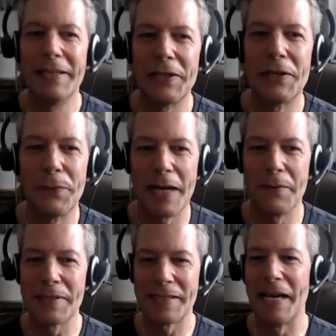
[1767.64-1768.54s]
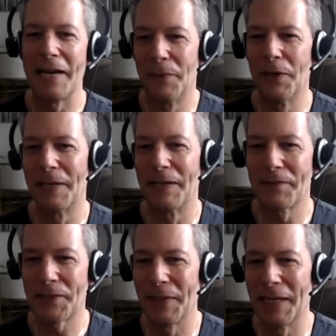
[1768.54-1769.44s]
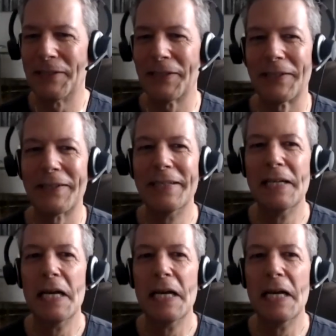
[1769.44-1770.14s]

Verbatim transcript: you know, uh when I uh-huh. was in yeah. that moment of surrender,